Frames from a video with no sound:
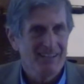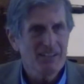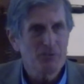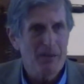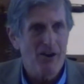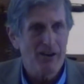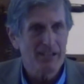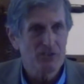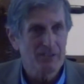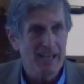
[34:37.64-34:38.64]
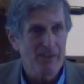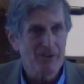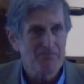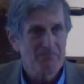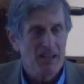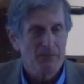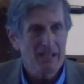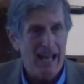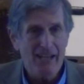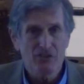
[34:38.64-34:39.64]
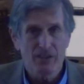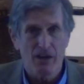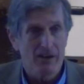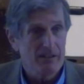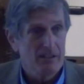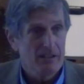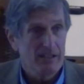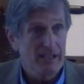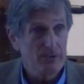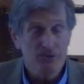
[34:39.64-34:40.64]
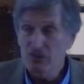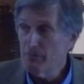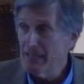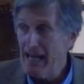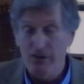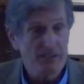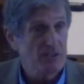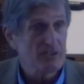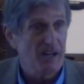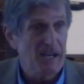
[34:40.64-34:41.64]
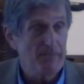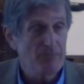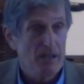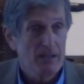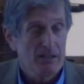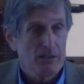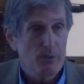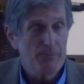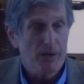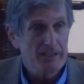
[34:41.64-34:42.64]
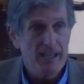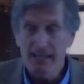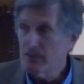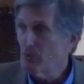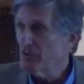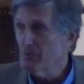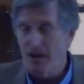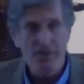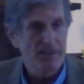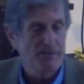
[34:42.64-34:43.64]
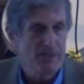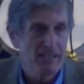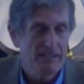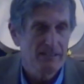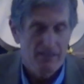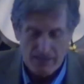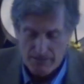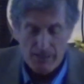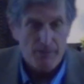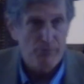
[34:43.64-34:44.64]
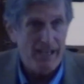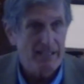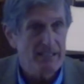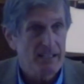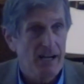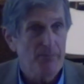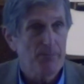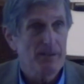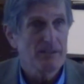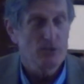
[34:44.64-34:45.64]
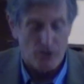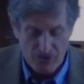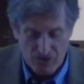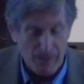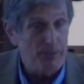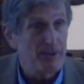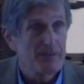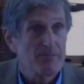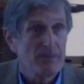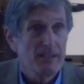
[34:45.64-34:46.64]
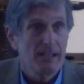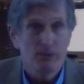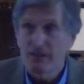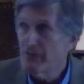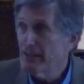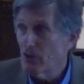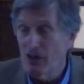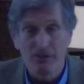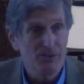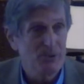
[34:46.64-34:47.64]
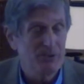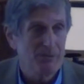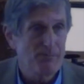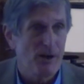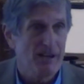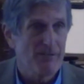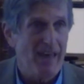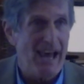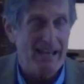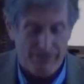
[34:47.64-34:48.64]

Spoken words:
Let's bow our heads together. I'm going to ask that our elders come down at this time. We partake once a month of the bread and the cup in the Lord's Supper. And we invite all of you to be part of that.